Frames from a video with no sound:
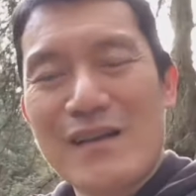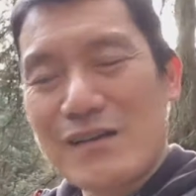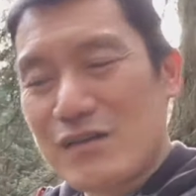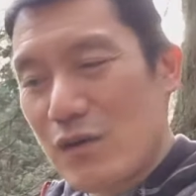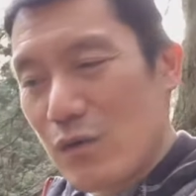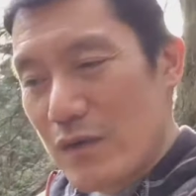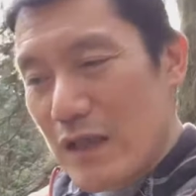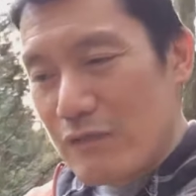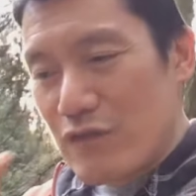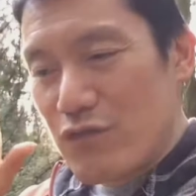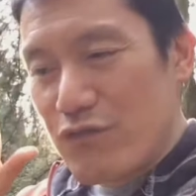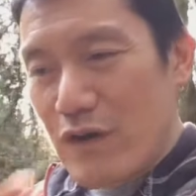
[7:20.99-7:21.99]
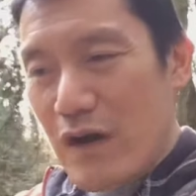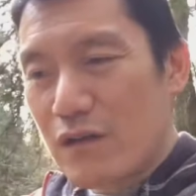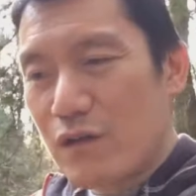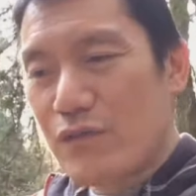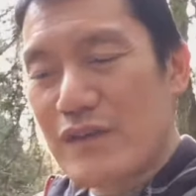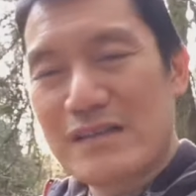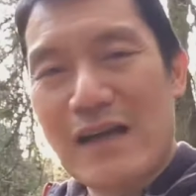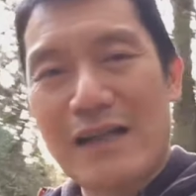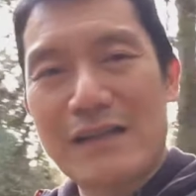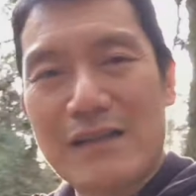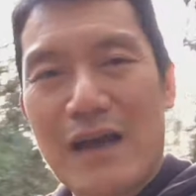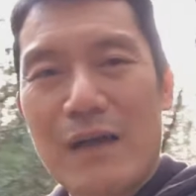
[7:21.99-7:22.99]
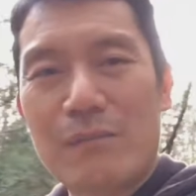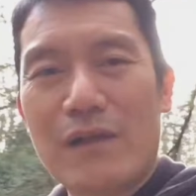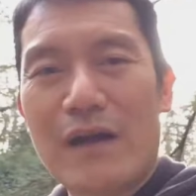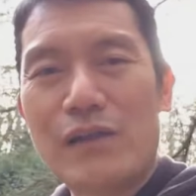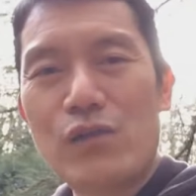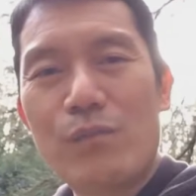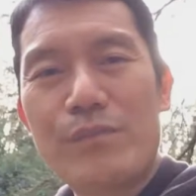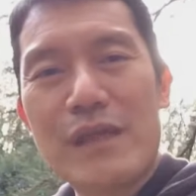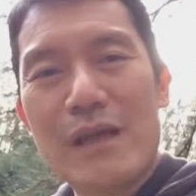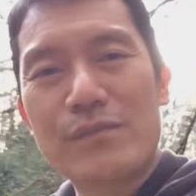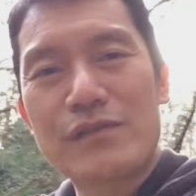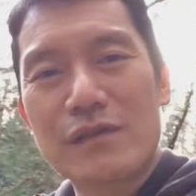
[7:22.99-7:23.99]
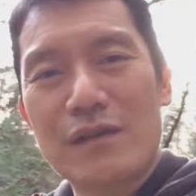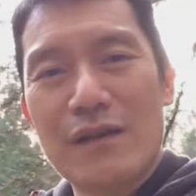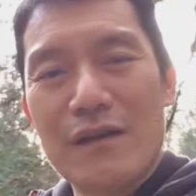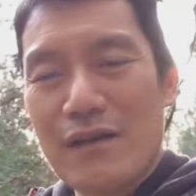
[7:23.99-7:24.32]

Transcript: So if you follow this kind of timeline, you'll be able to,